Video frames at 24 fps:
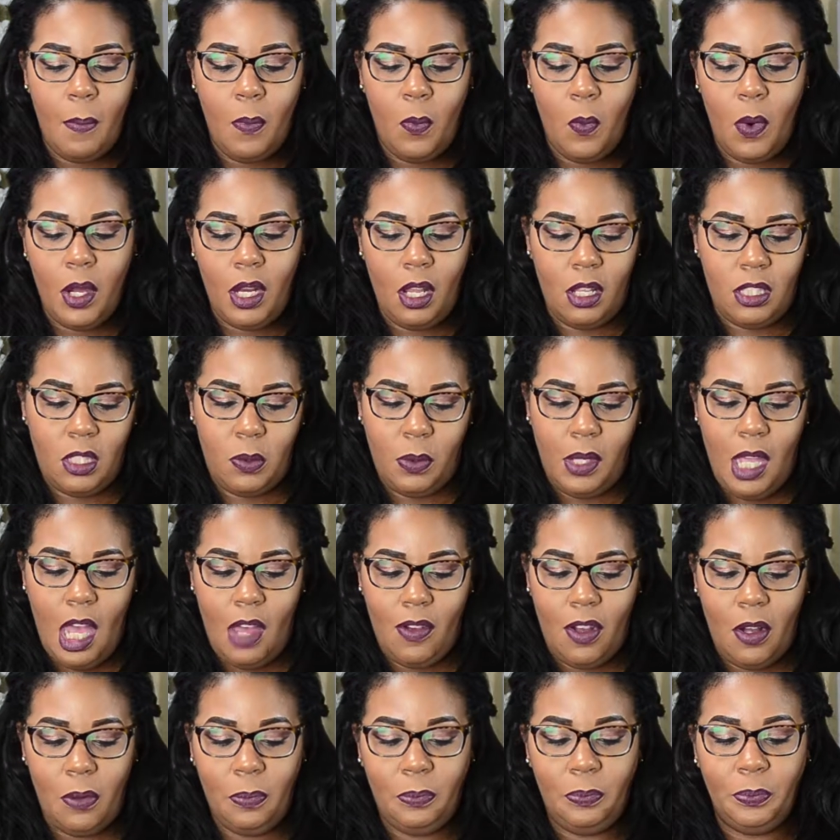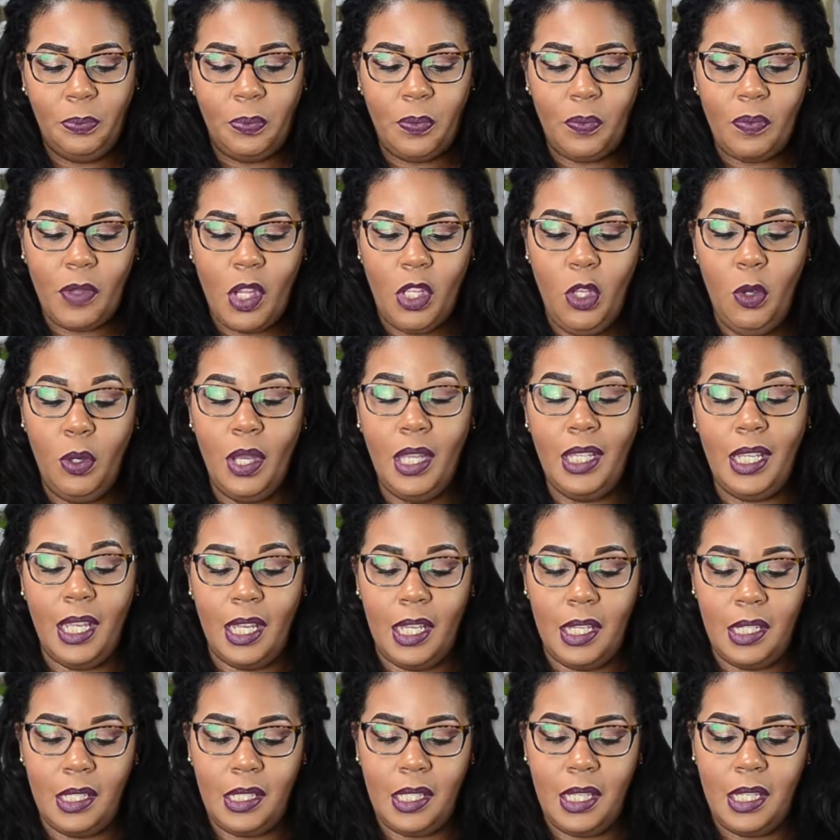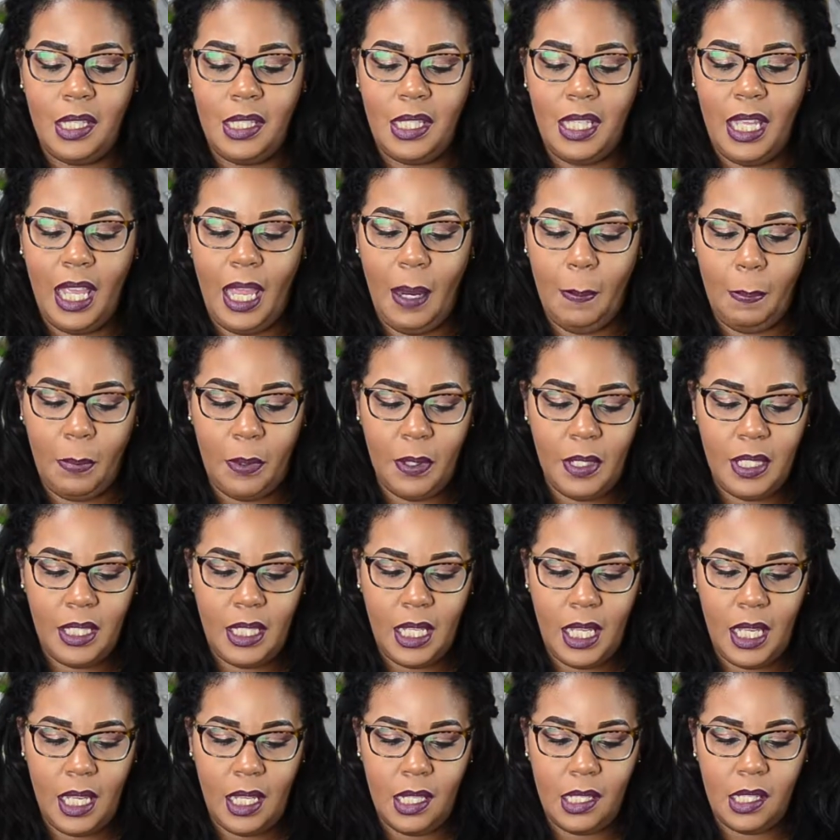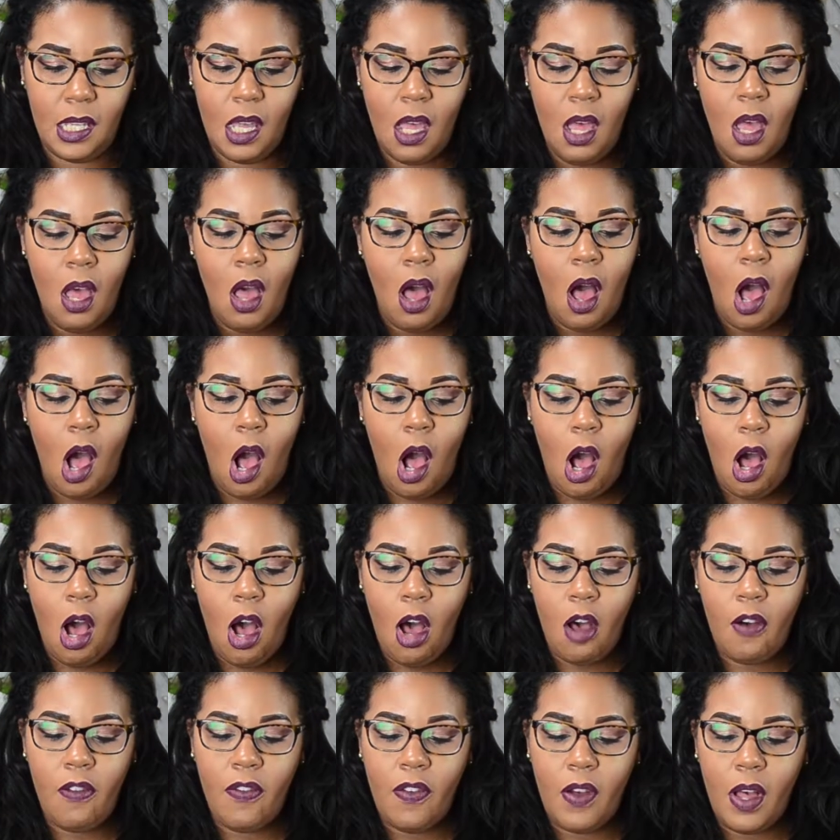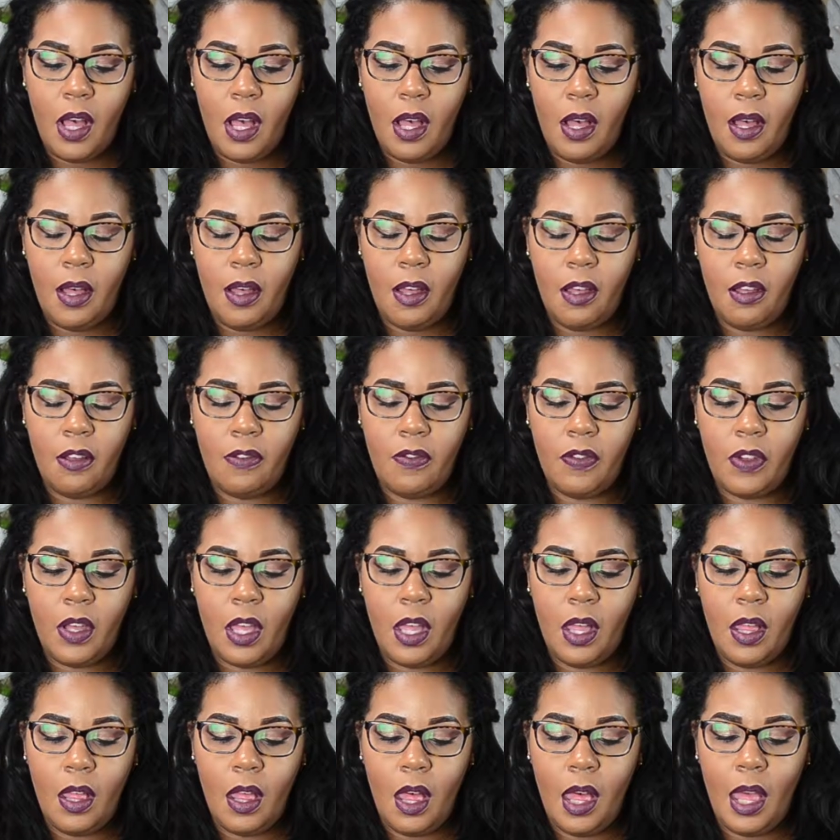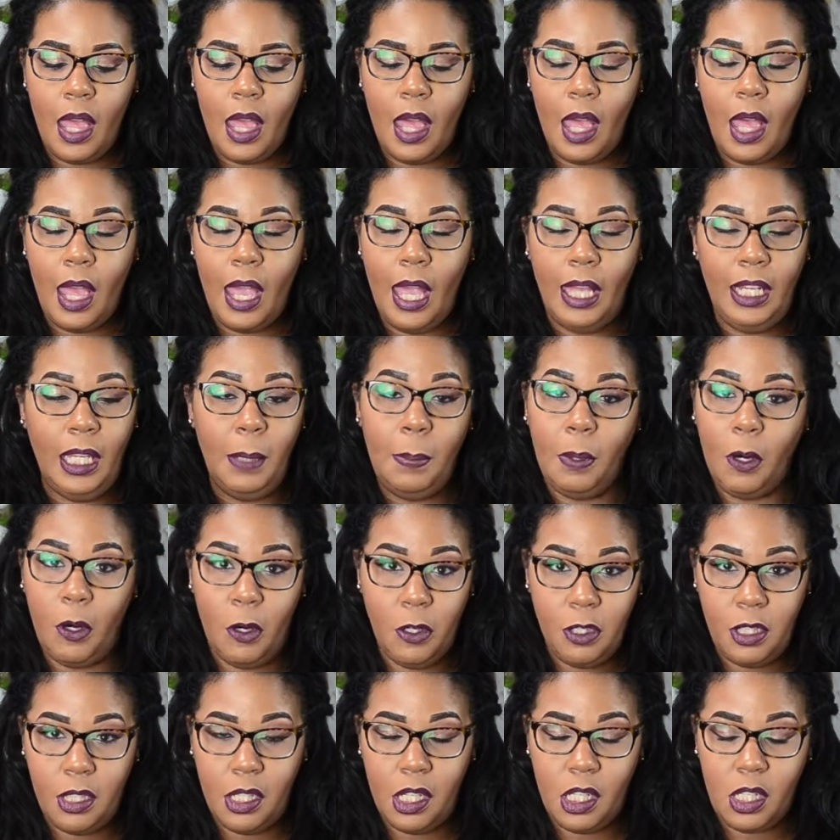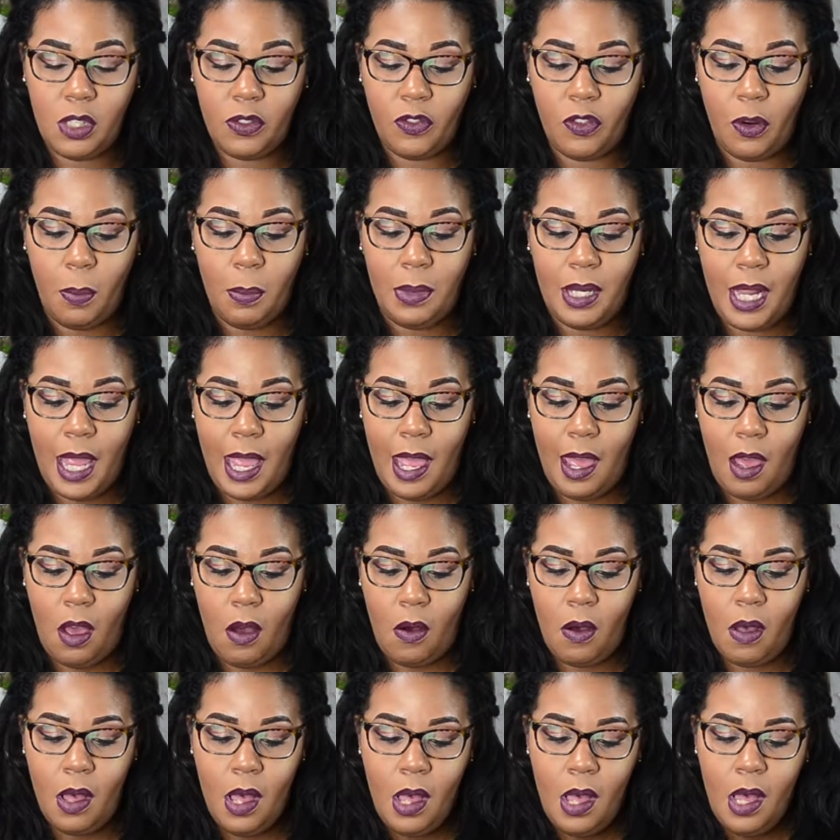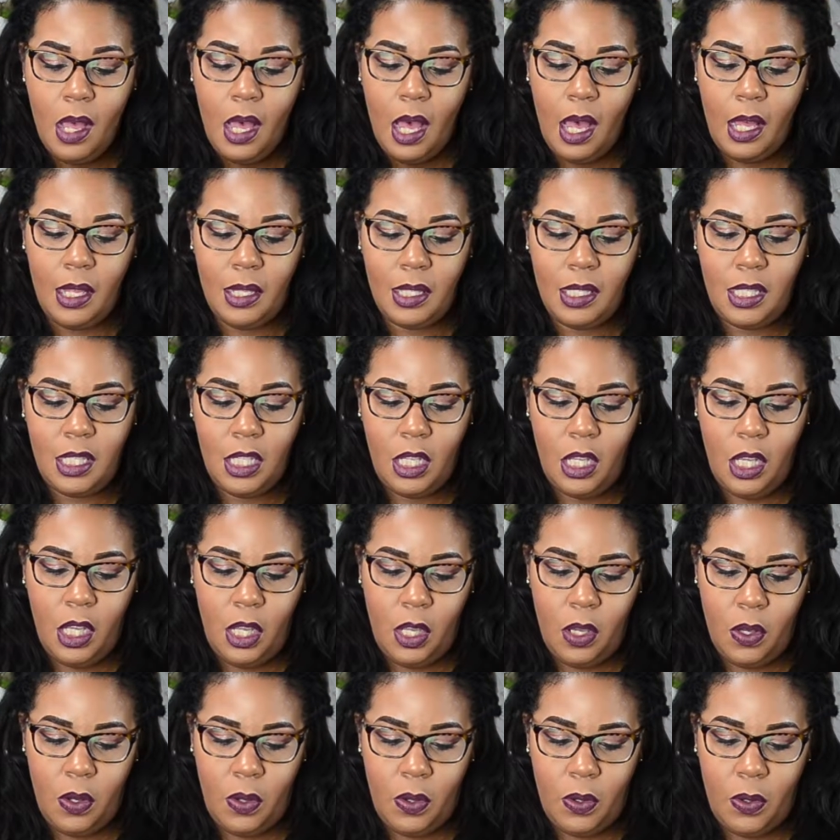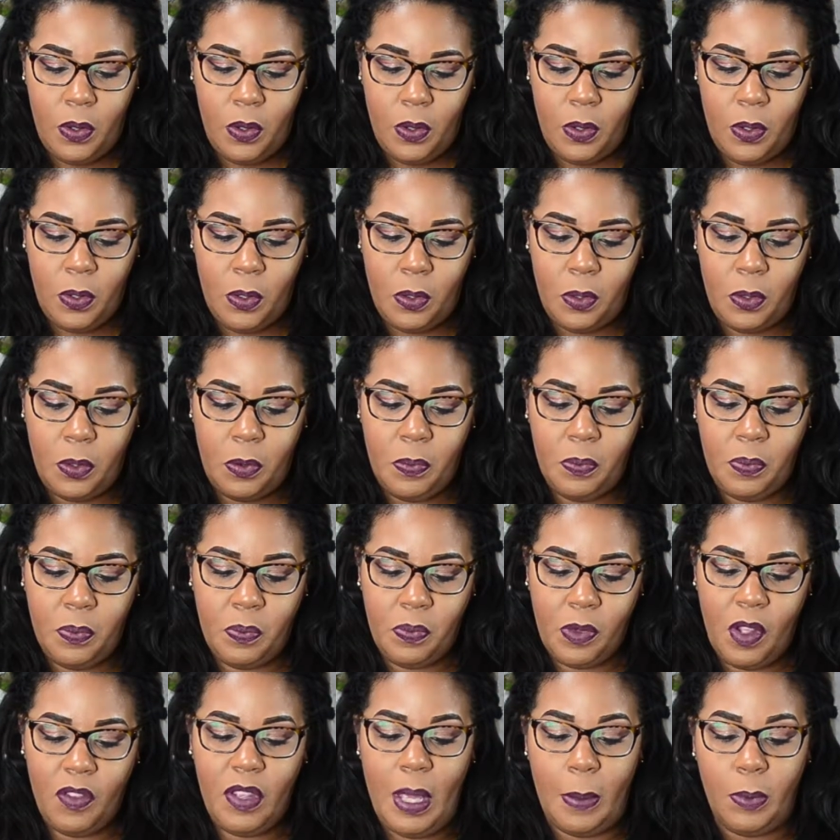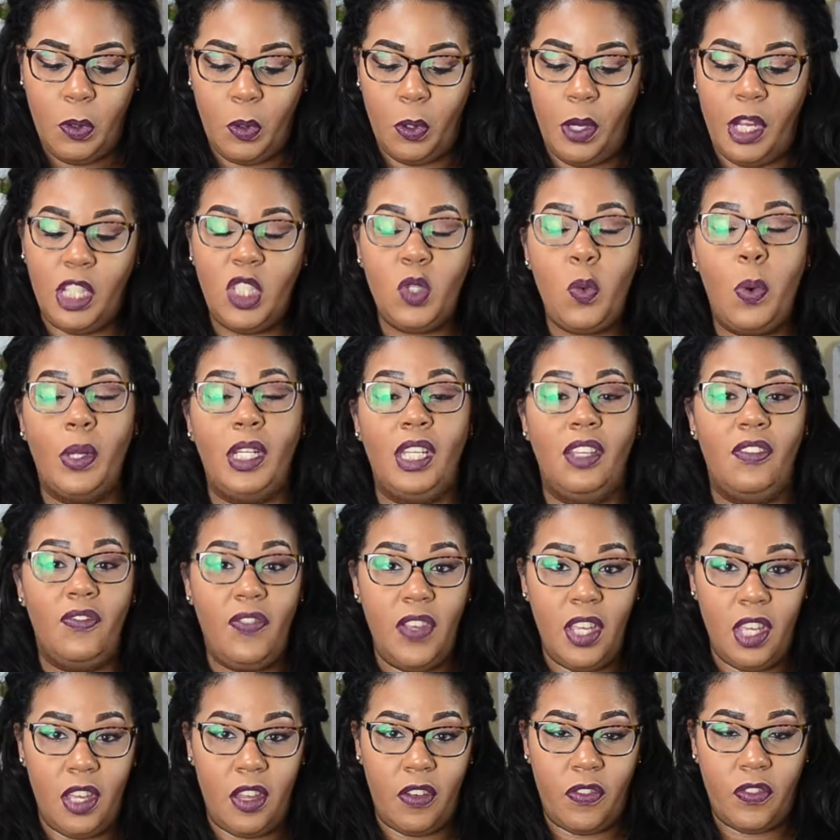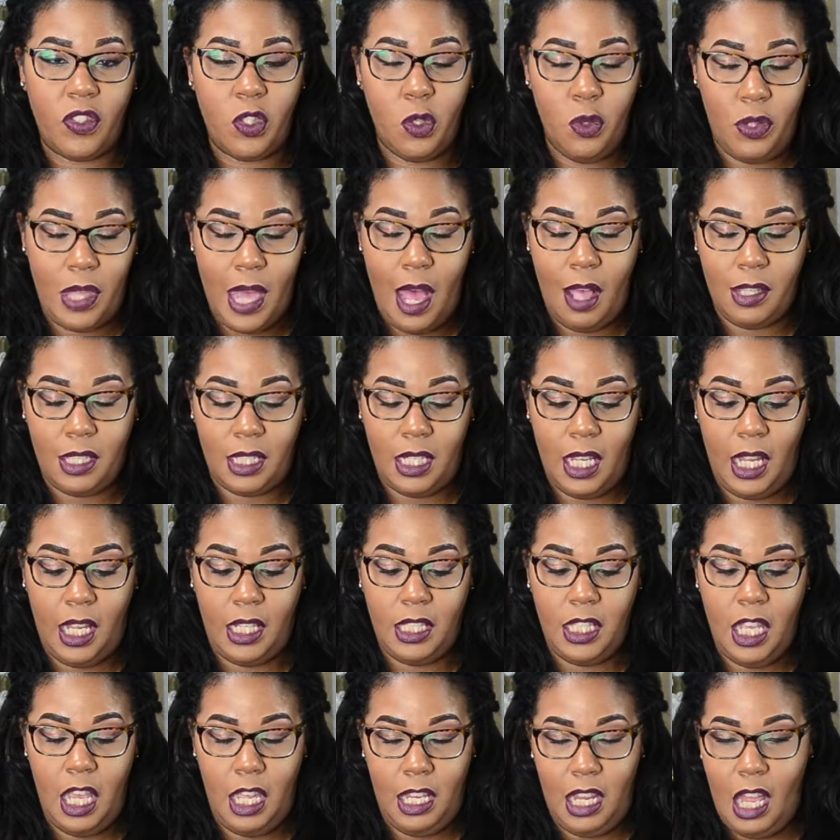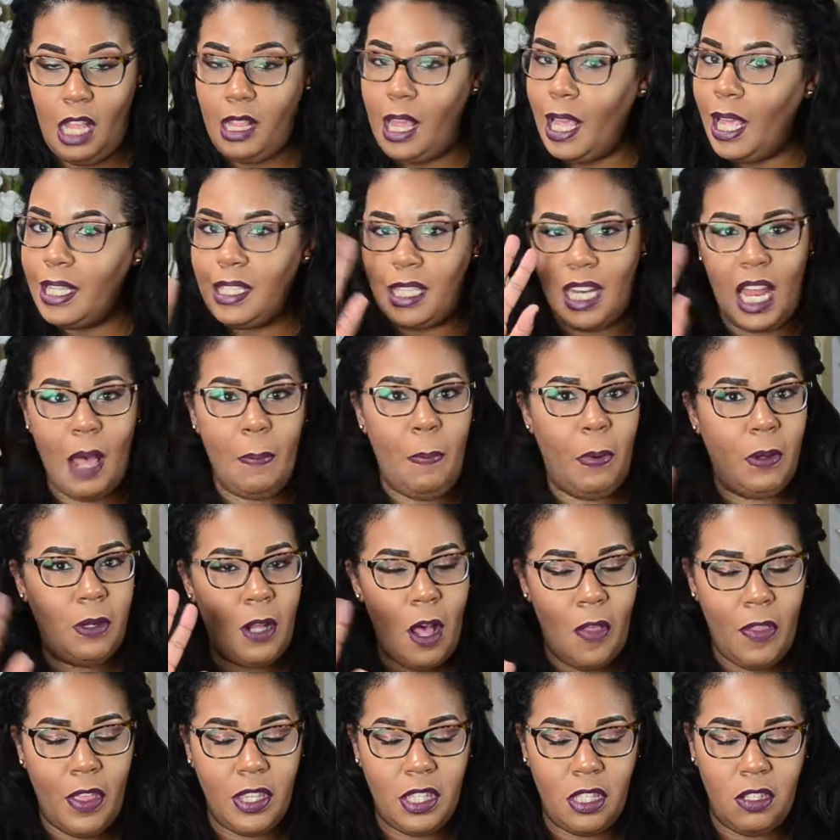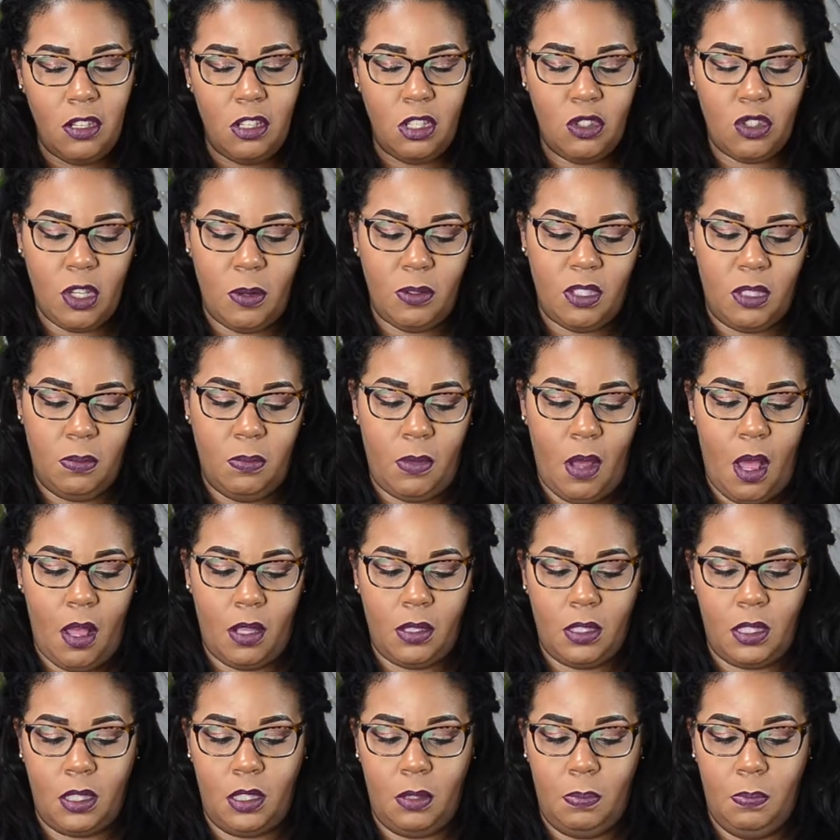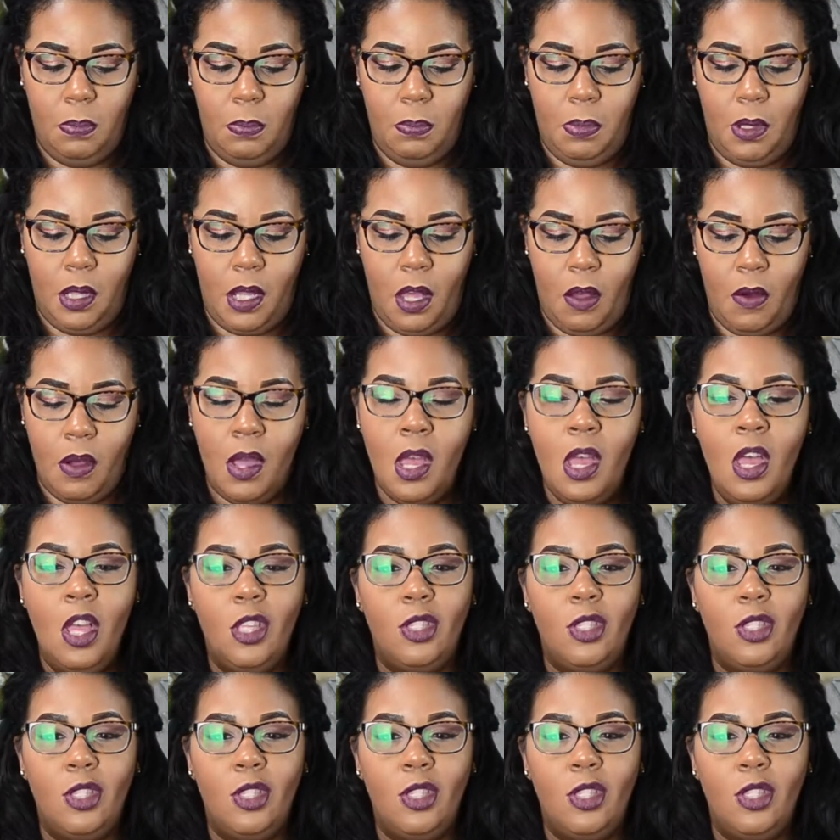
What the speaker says: What else do we have on? You can get 10% off of any purchase from now until February 25th, 2018. Now, like I said, I'll put all this in the description box below.